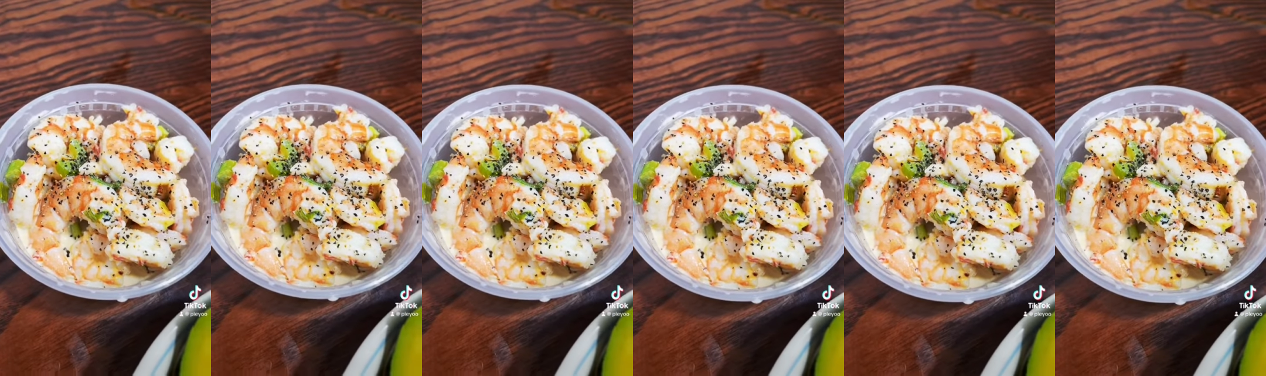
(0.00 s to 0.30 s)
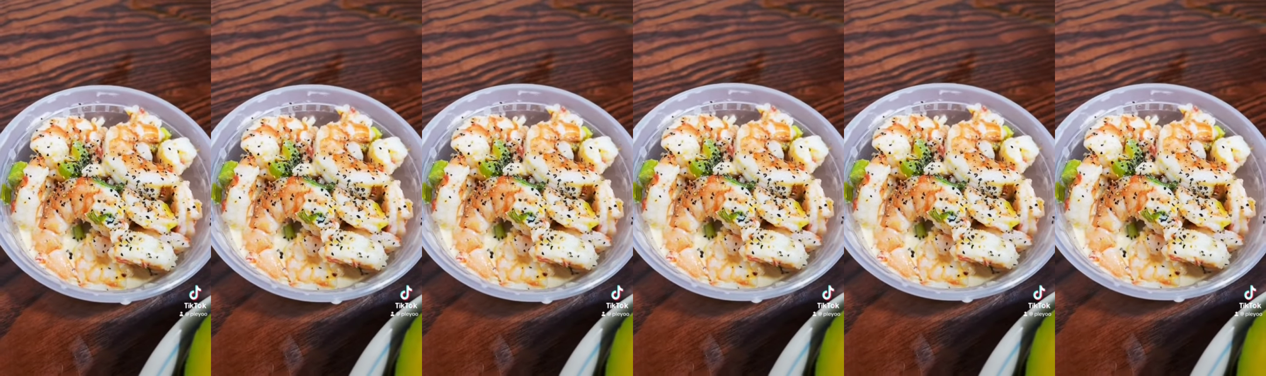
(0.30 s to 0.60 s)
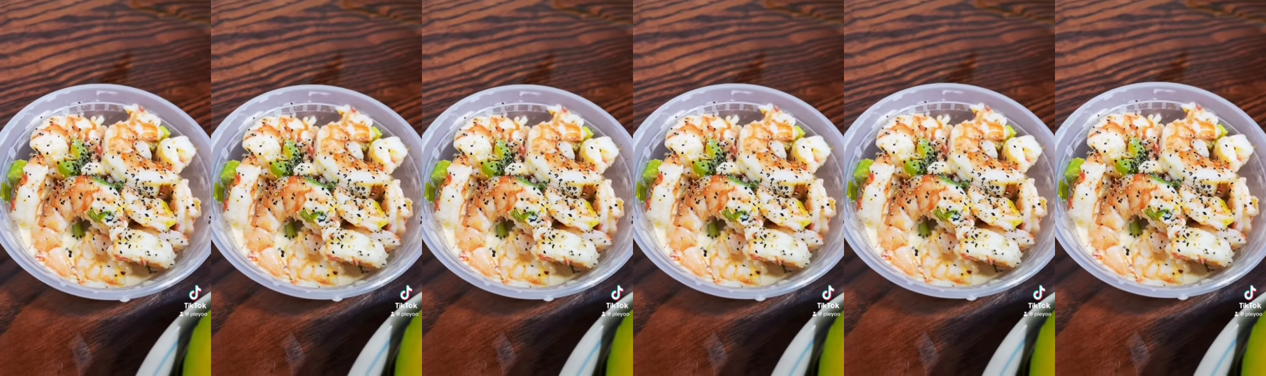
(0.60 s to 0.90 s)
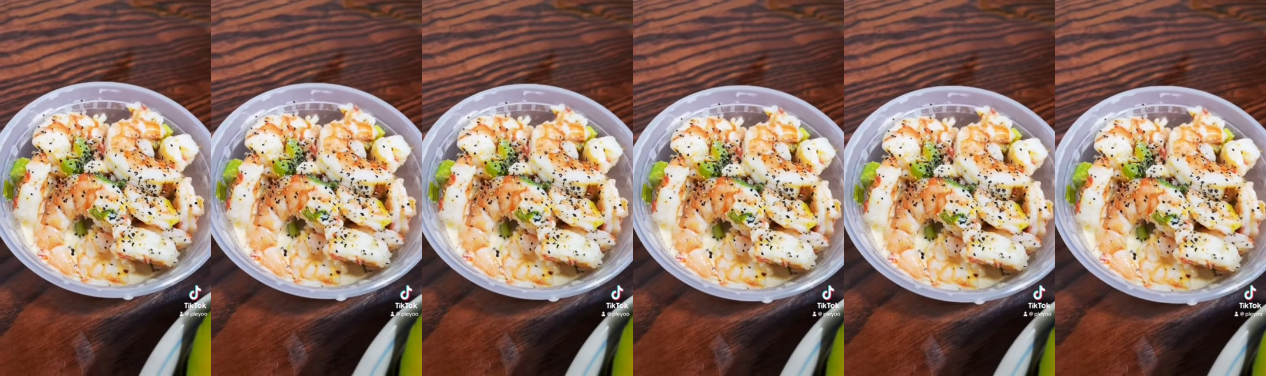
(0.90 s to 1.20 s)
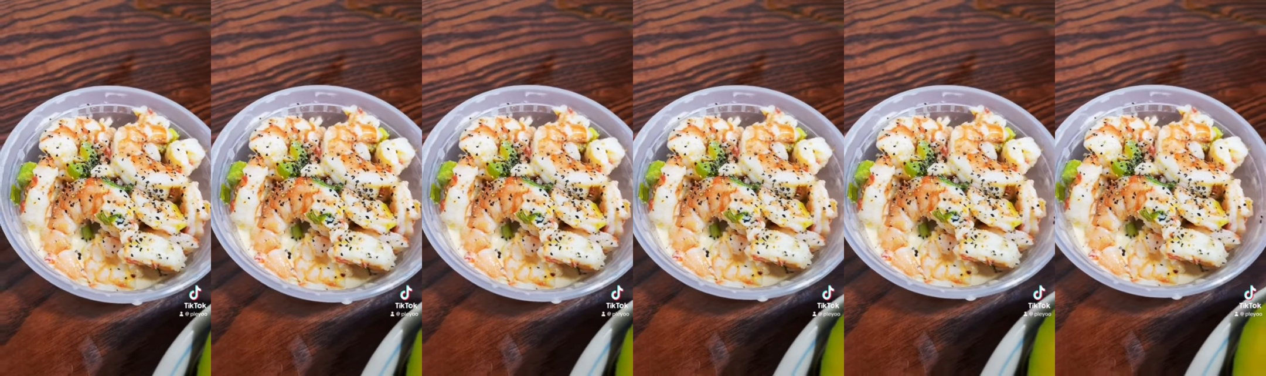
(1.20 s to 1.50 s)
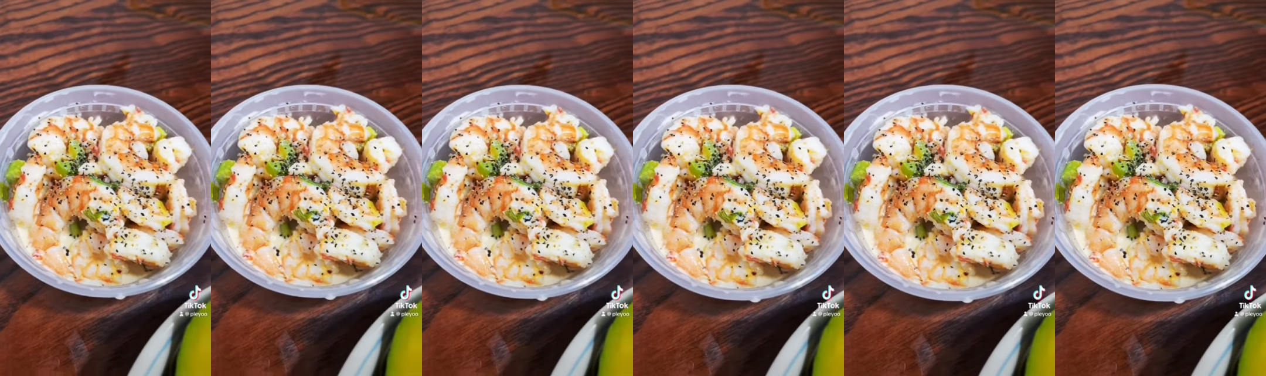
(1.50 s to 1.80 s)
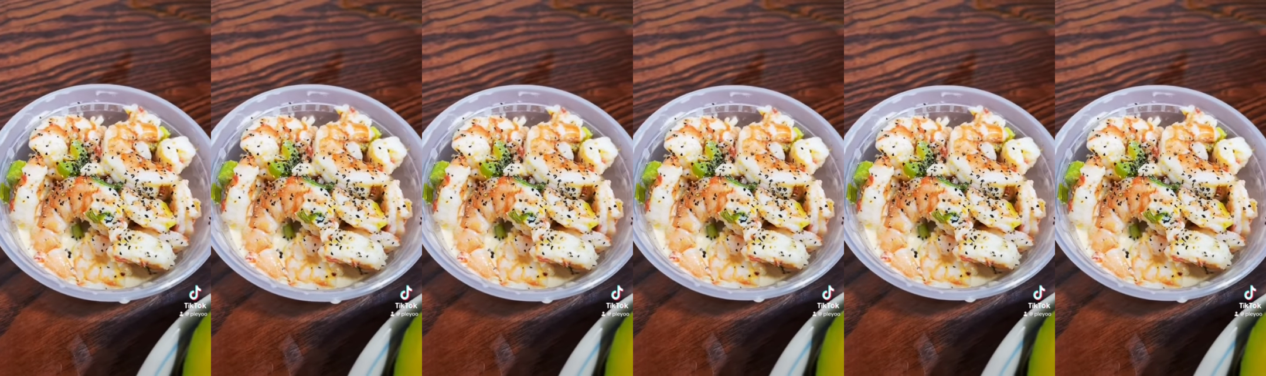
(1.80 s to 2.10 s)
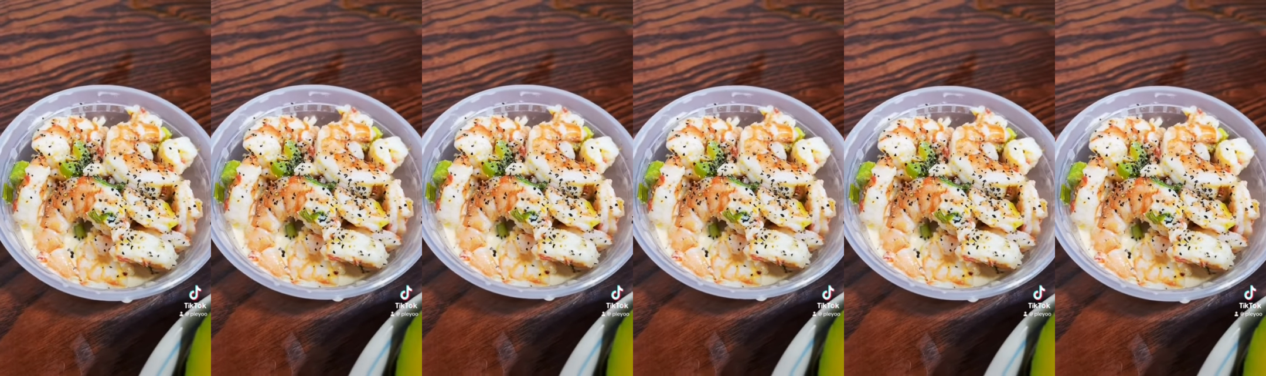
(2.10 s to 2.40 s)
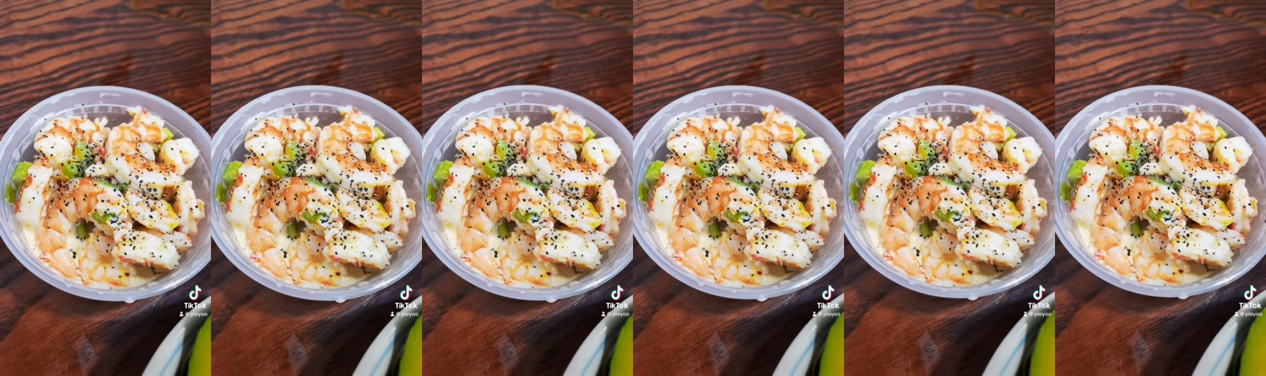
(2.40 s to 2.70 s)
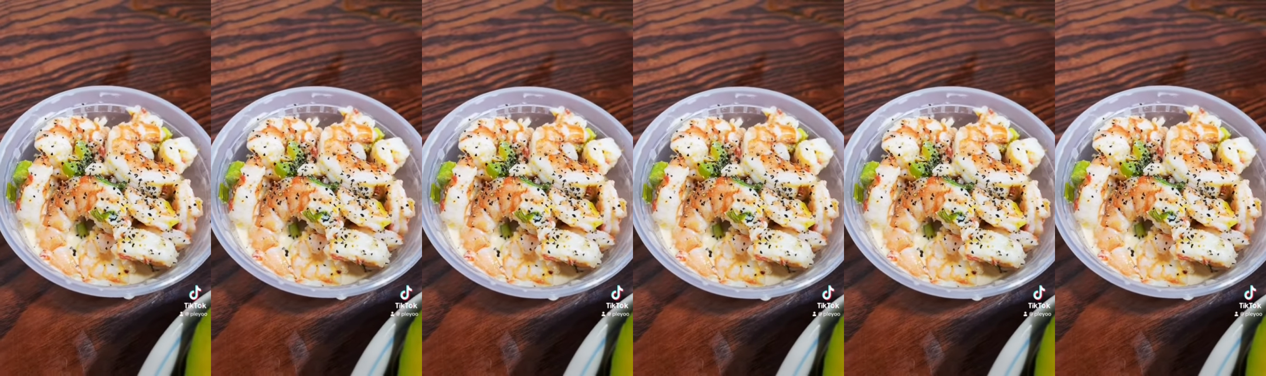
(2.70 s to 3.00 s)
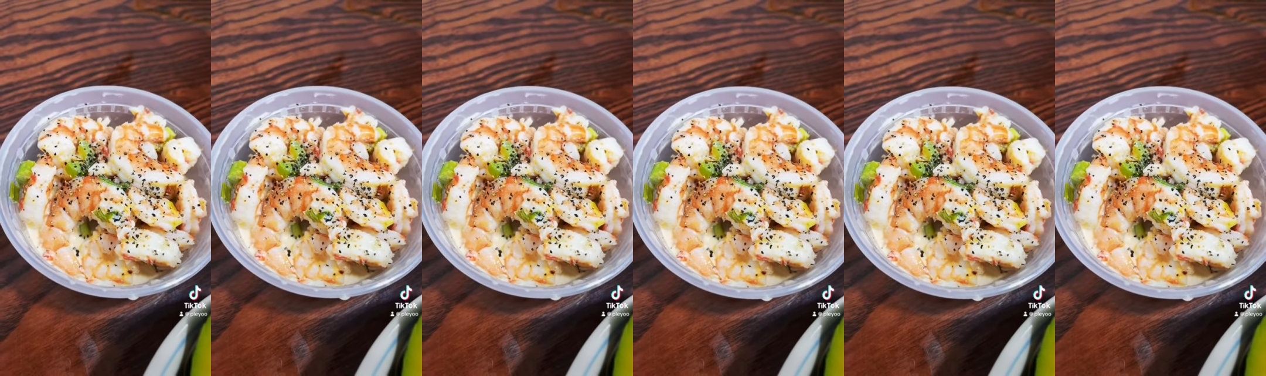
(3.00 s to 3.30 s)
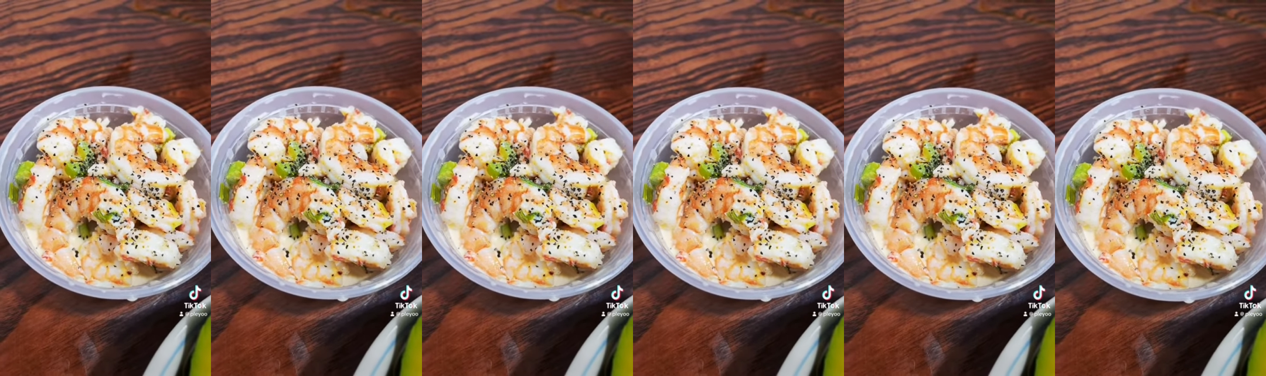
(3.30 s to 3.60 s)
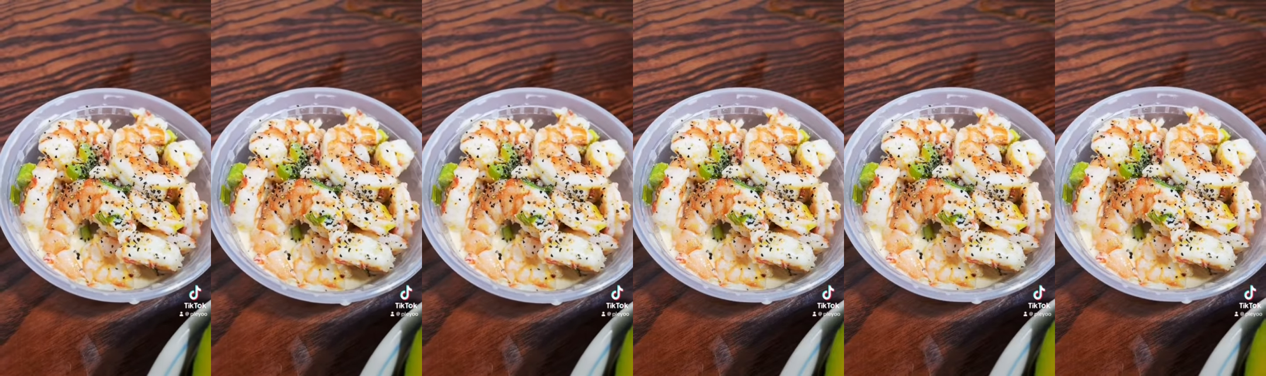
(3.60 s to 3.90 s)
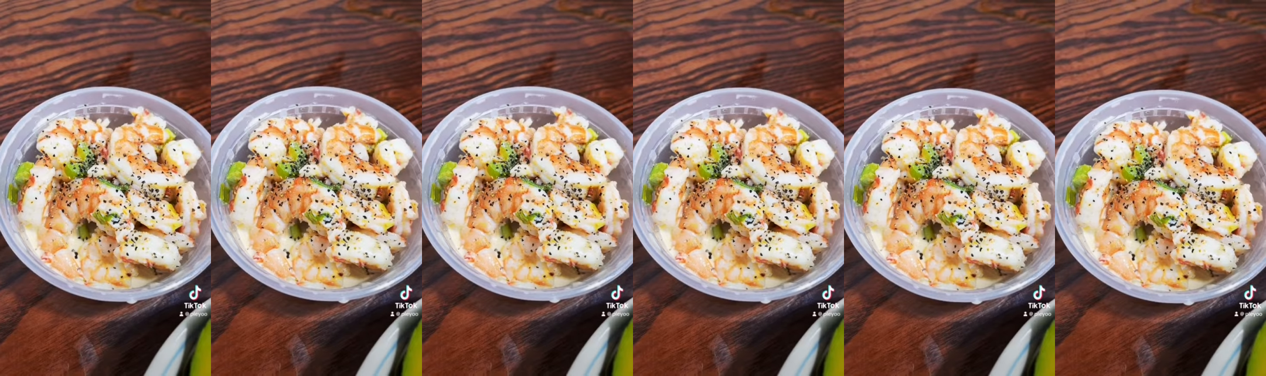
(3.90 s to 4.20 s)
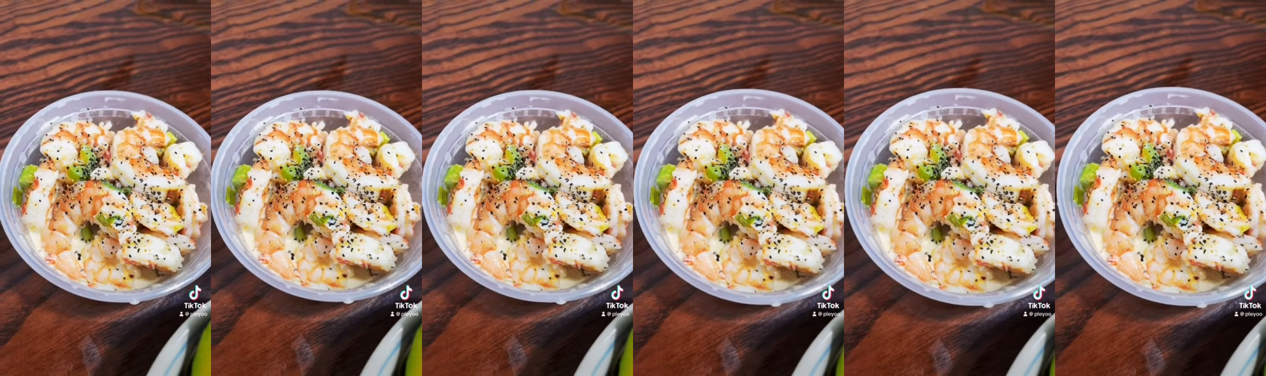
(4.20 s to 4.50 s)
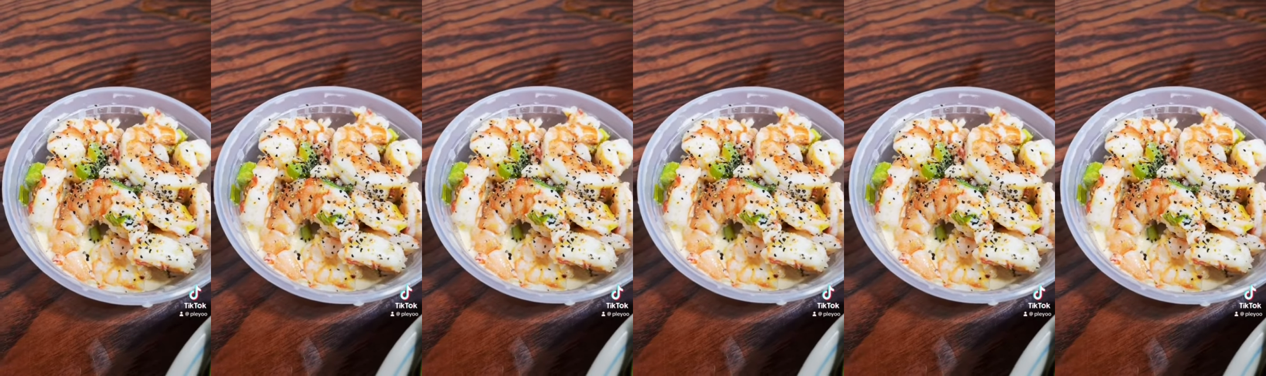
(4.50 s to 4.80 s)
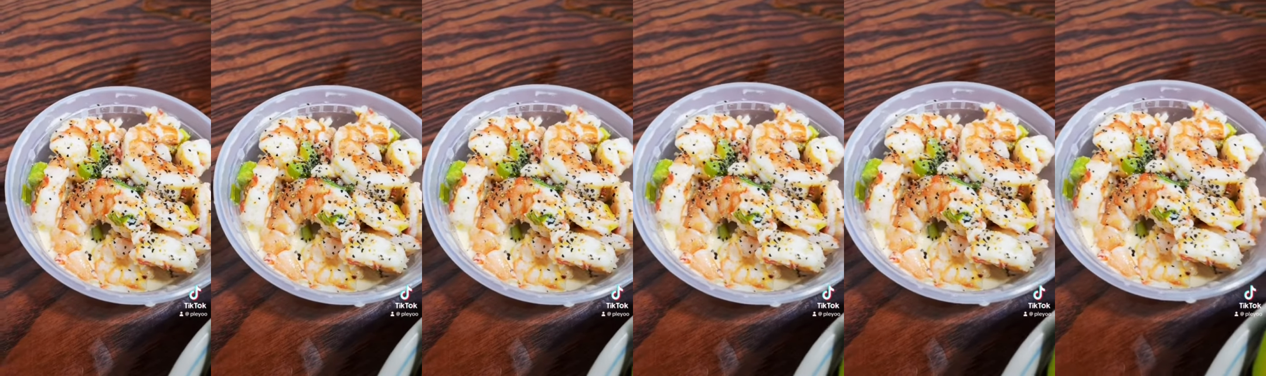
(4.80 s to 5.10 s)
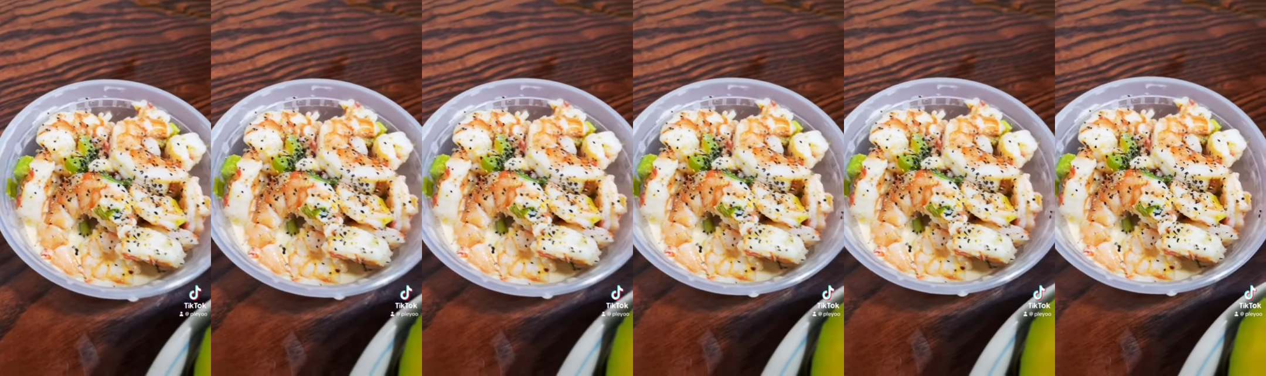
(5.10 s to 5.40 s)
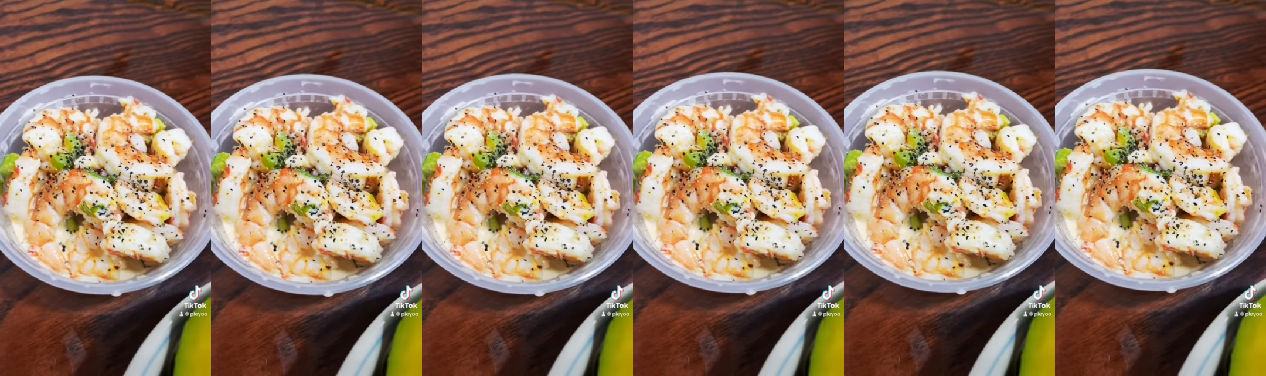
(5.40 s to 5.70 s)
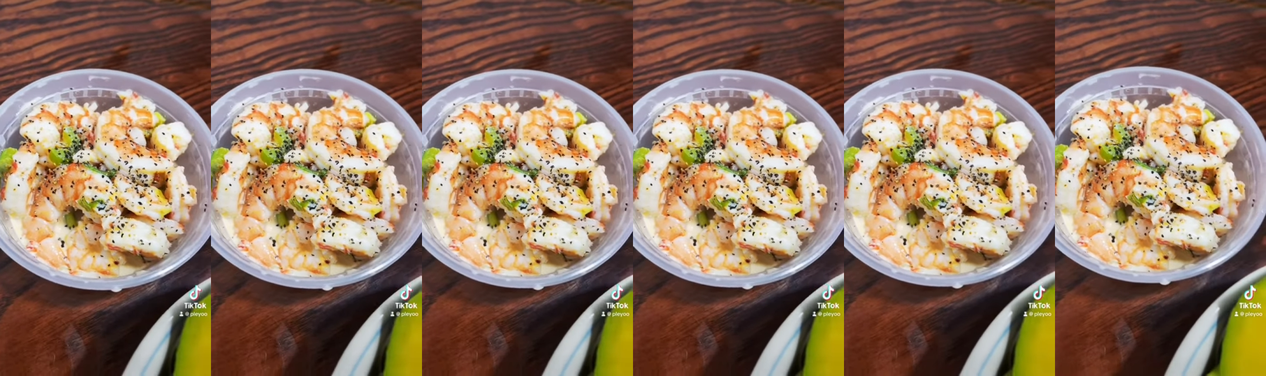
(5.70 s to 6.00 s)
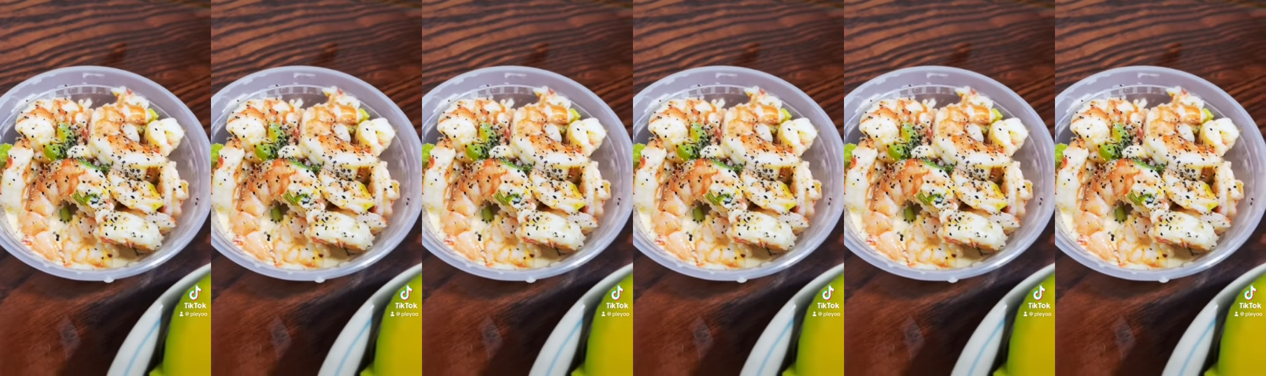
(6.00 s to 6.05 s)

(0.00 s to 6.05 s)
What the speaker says: (no speaker visible)